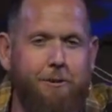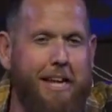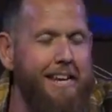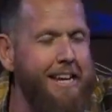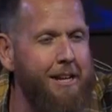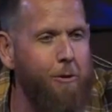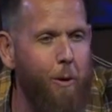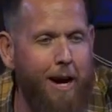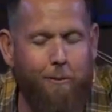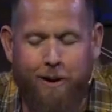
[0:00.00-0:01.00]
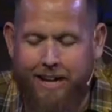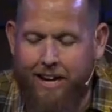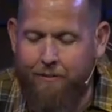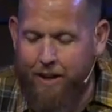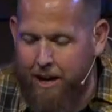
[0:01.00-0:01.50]
So they didn't quite want to
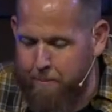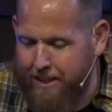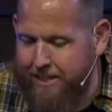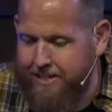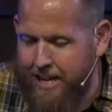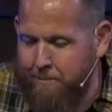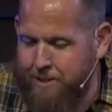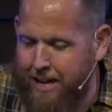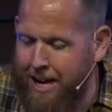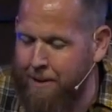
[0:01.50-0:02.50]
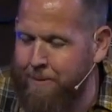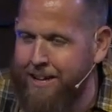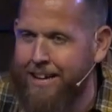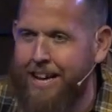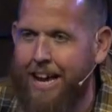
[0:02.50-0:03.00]
give it up, but at the same time,
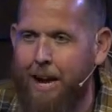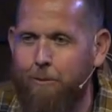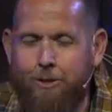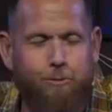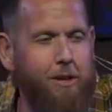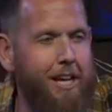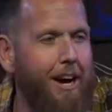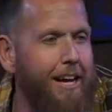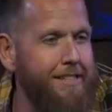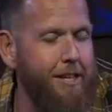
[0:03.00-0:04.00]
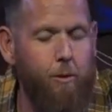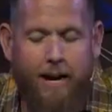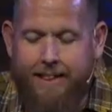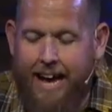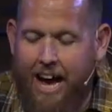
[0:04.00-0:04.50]
it was really causing
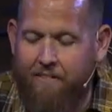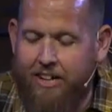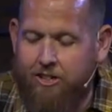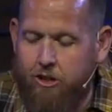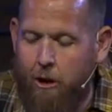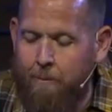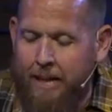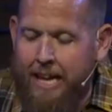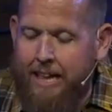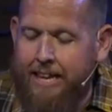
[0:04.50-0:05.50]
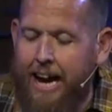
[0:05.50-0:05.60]
quite the havoc. So the